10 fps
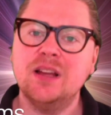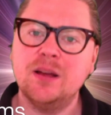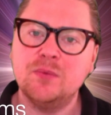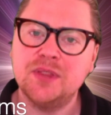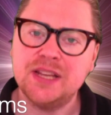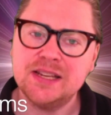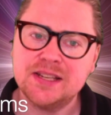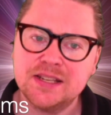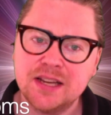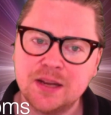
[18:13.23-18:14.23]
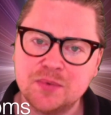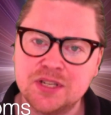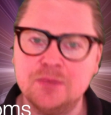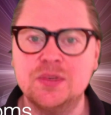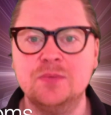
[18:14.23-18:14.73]
These
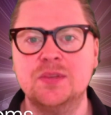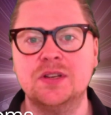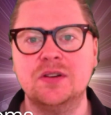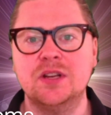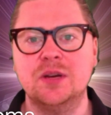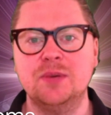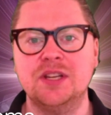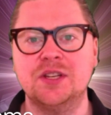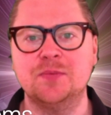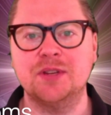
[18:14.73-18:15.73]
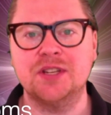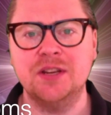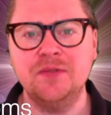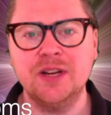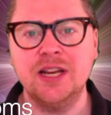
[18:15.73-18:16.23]
symptoms are going to be
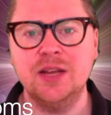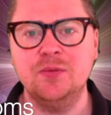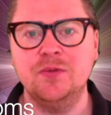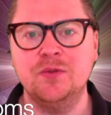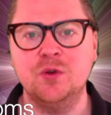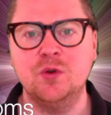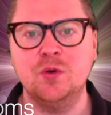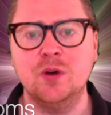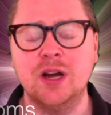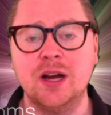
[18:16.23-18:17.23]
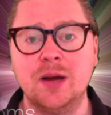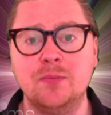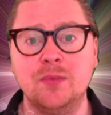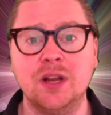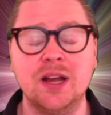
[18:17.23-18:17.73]
specifically for
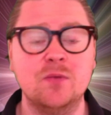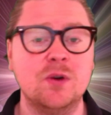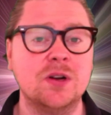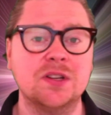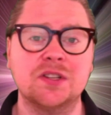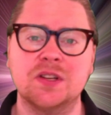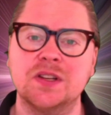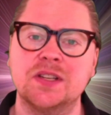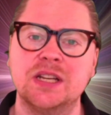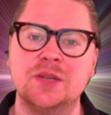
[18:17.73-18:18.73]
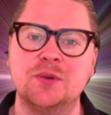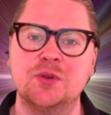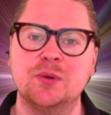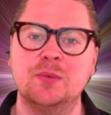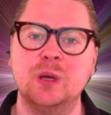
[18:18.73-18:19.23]
light workers, starseeds,
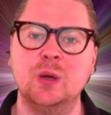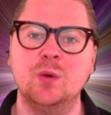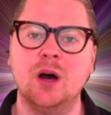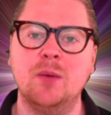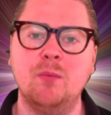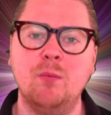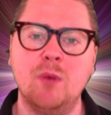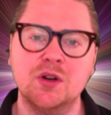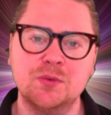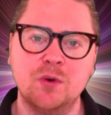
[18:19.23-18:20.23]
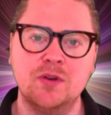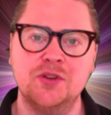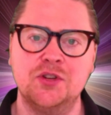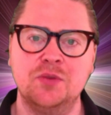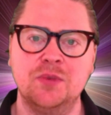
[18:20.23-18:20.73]
spiritual people who are much more in
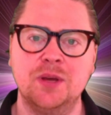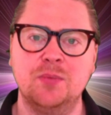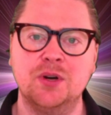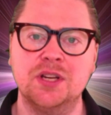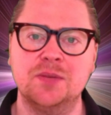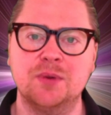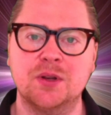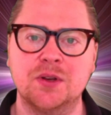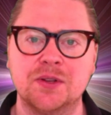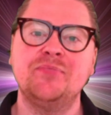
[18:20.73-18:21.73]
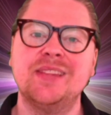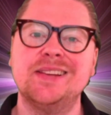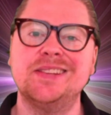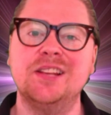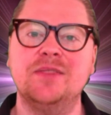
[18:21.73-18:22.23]
tune with their bodies, because
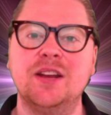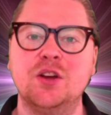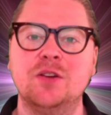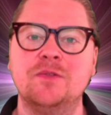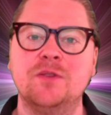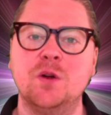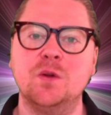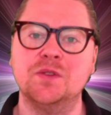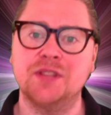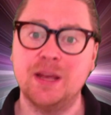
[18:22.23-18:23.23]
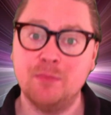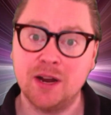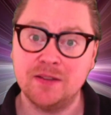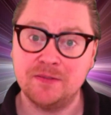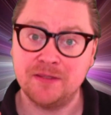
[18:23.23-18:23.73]
as the event unfolds, they
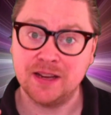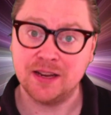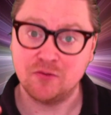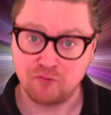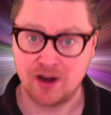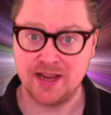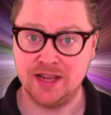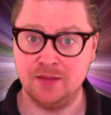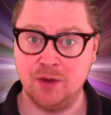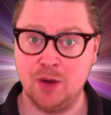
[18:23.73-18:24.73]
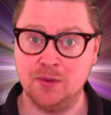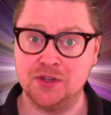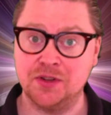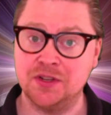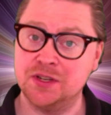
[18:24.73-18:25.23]
might feel it right in the moment.
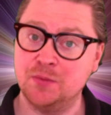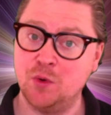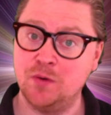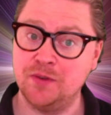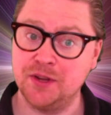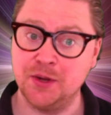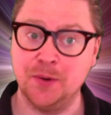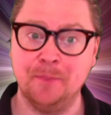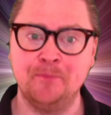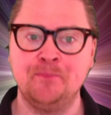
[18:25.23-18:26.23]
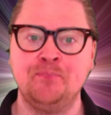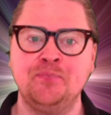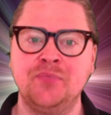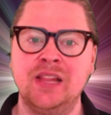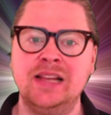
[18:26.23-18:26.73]
So this is more for you.
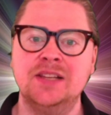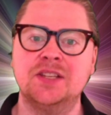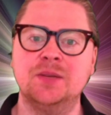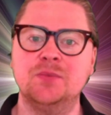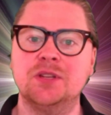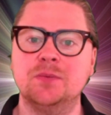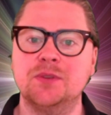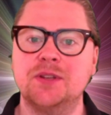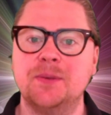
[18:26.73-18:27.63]
Symptoms.